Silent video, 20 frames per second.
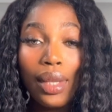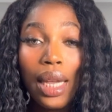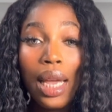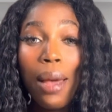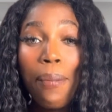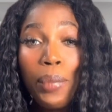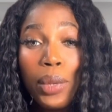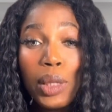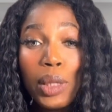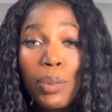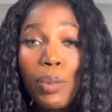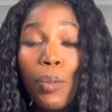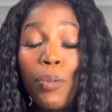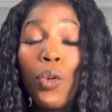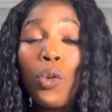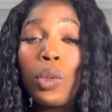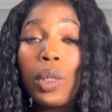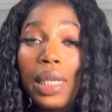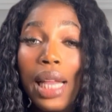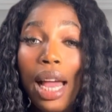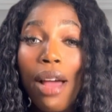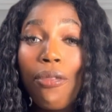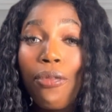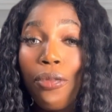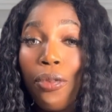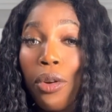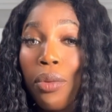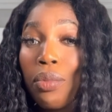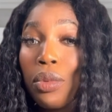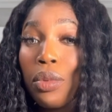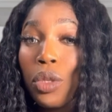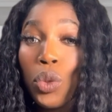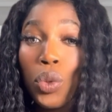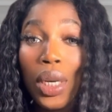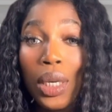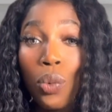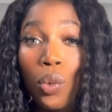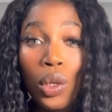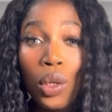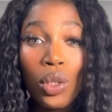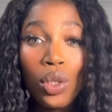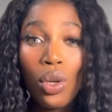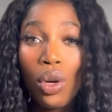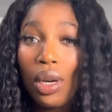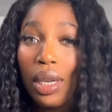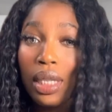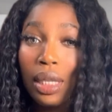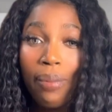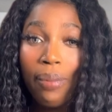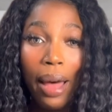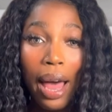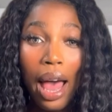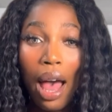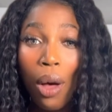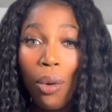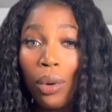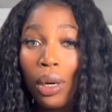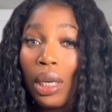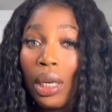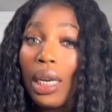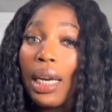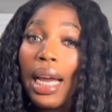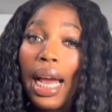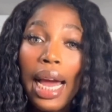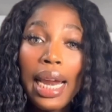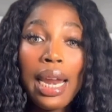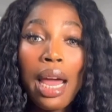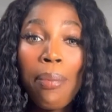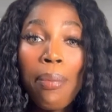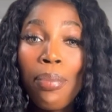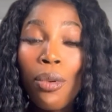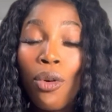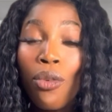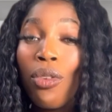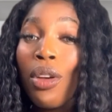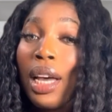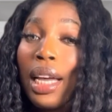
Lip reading: Most people will start from $21 per hour and above.